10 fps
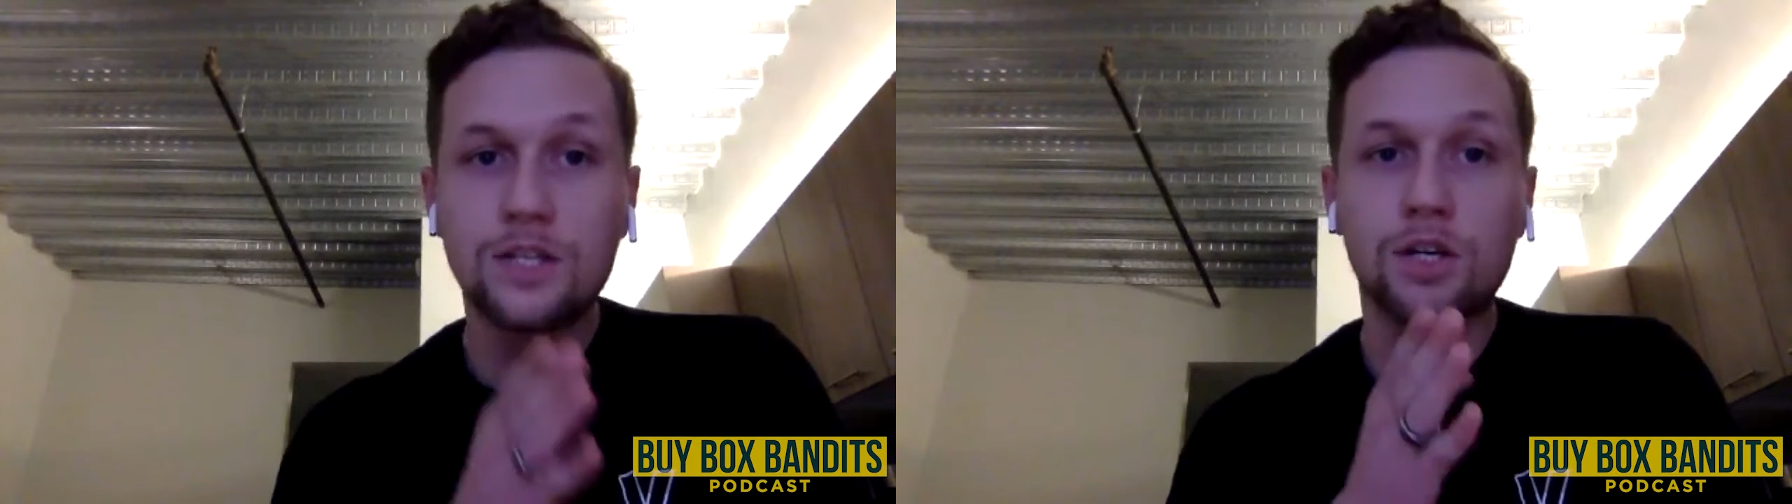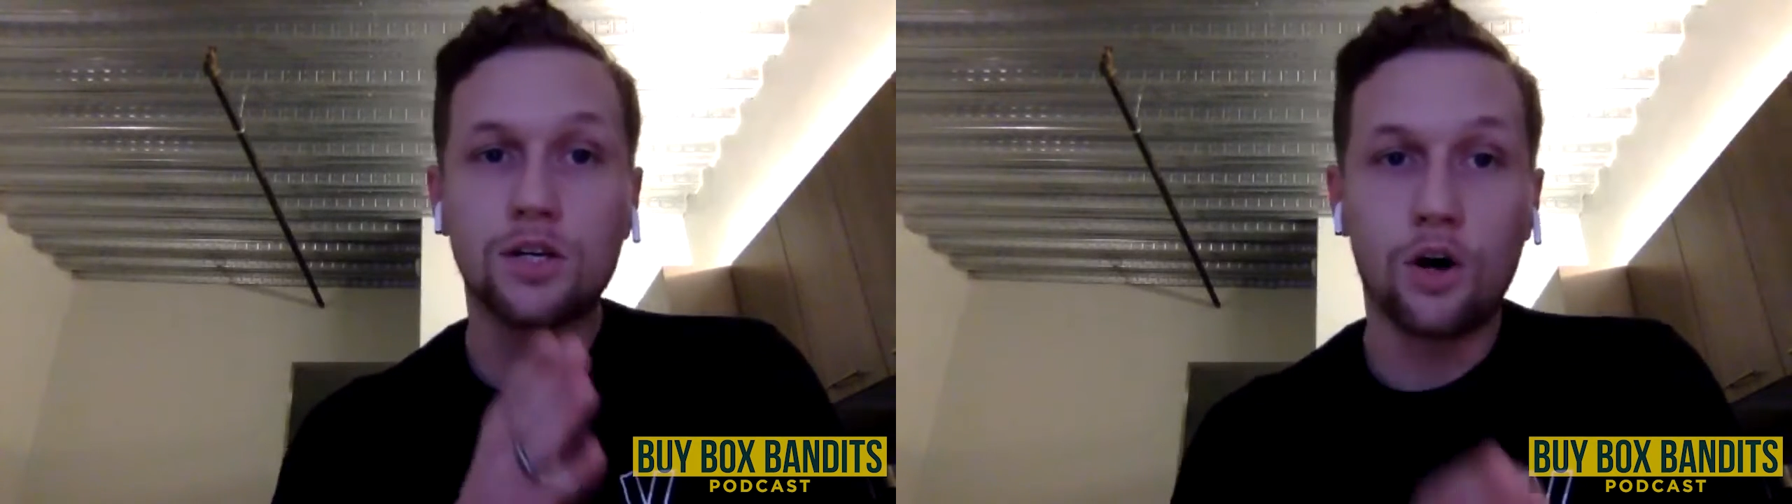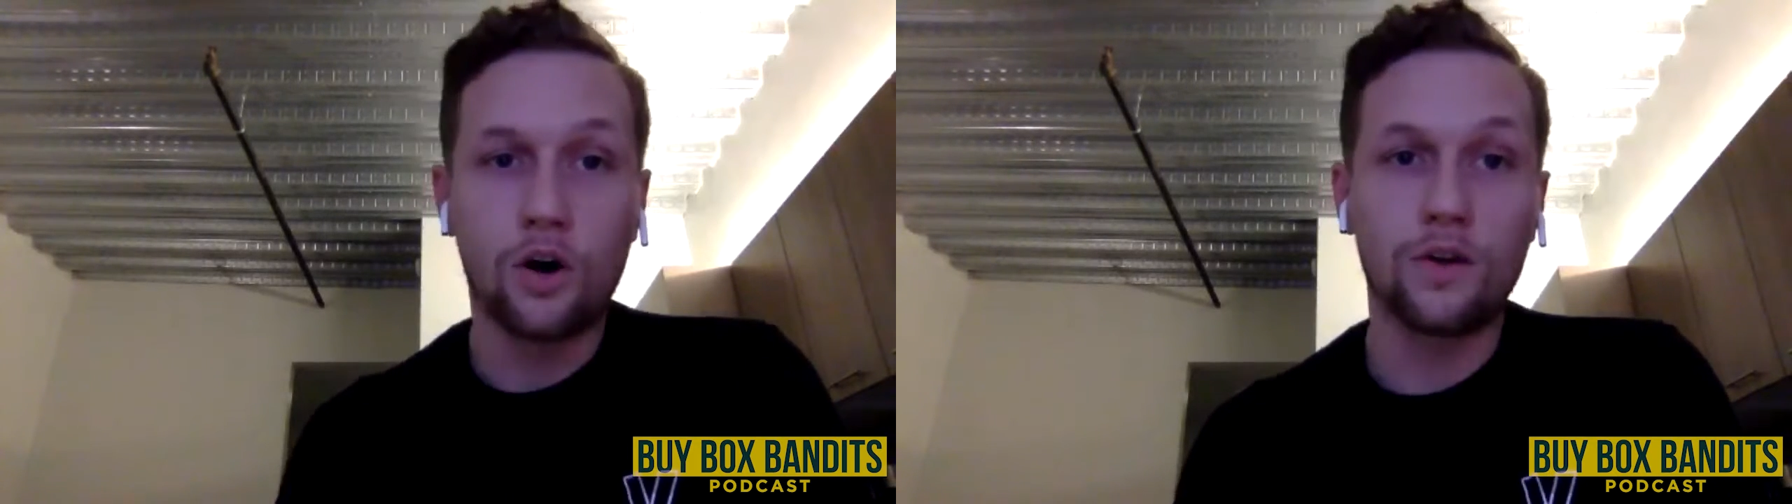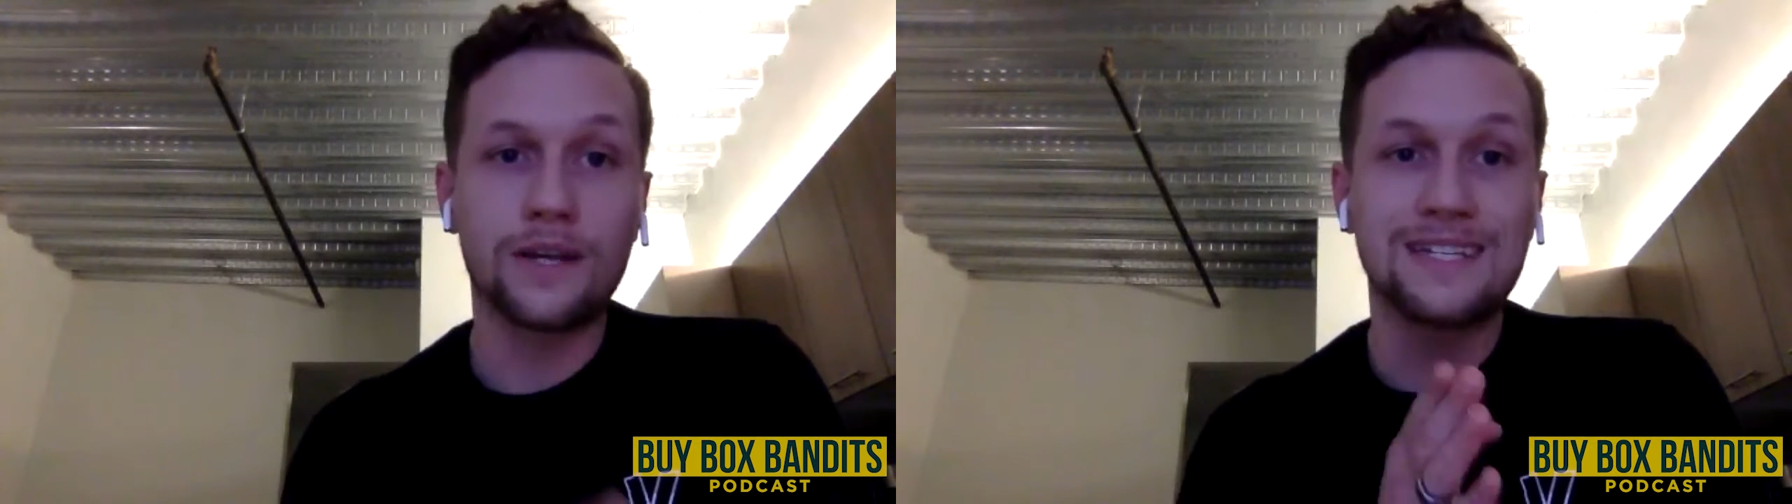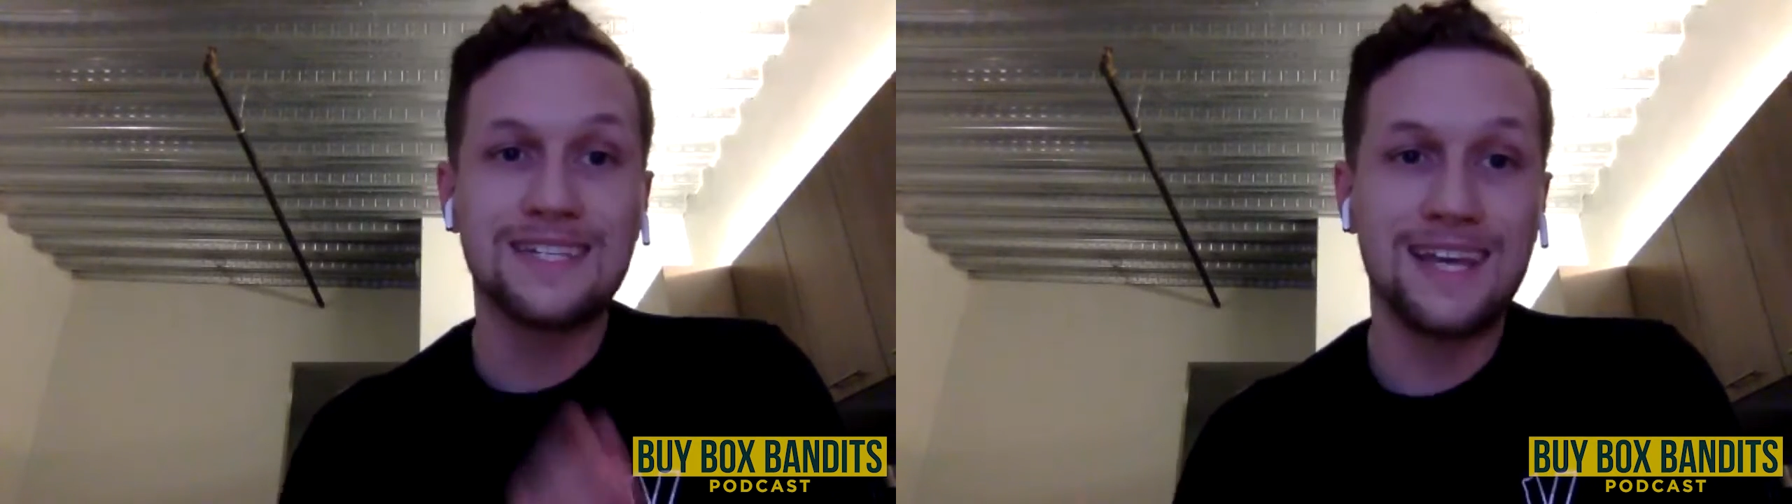to
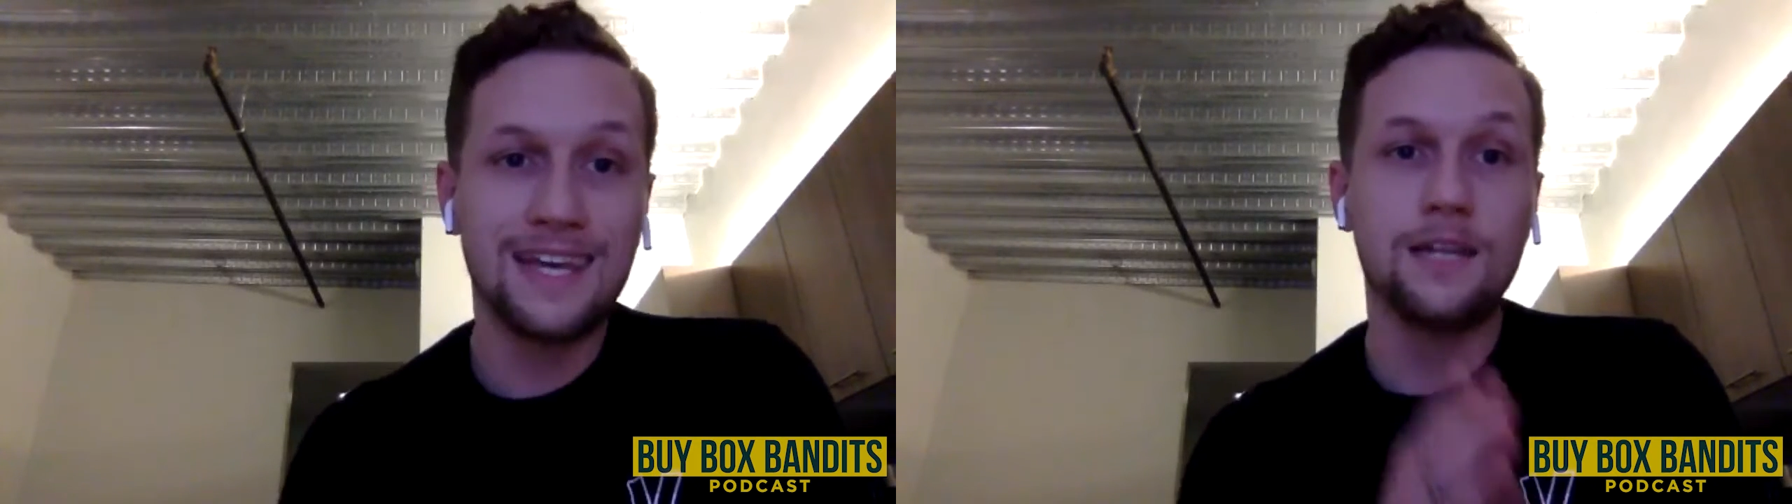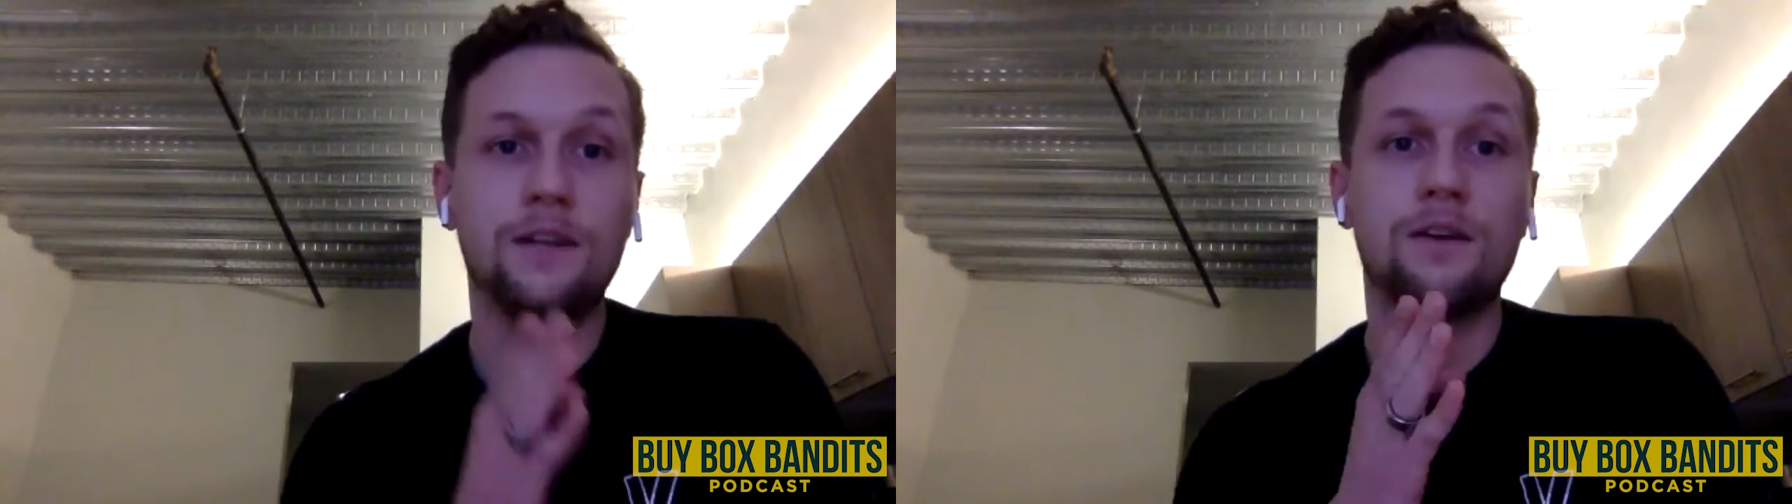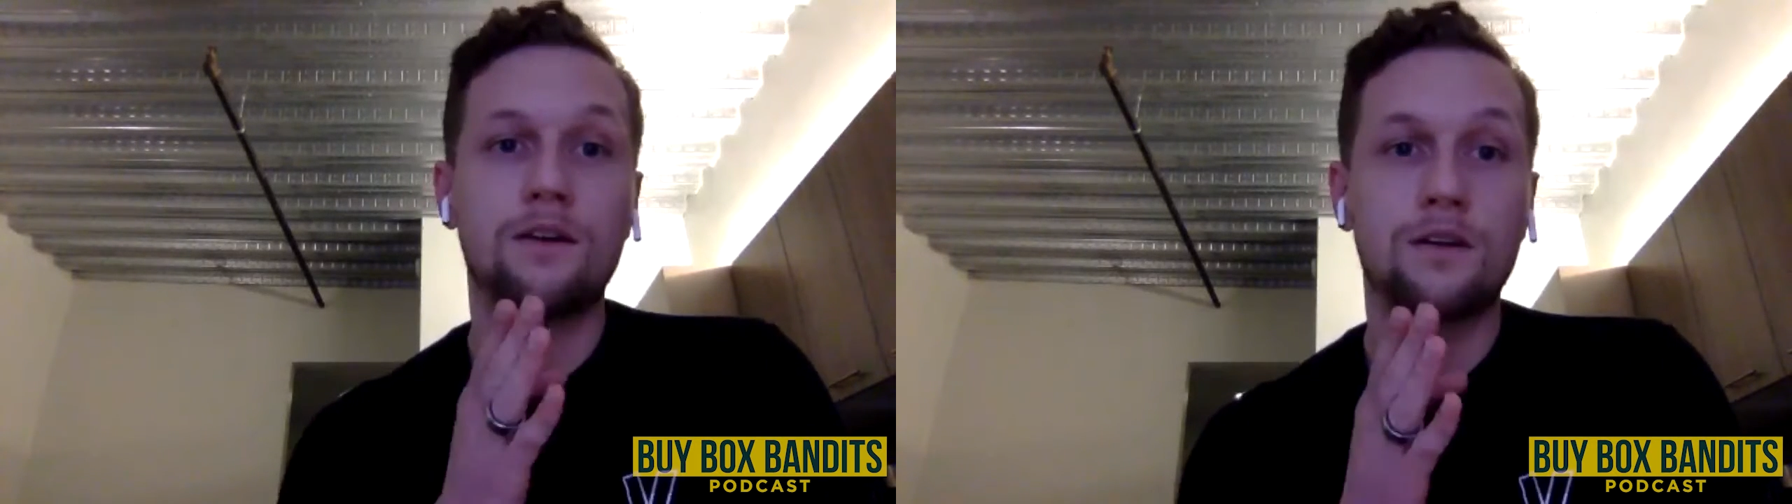calling 10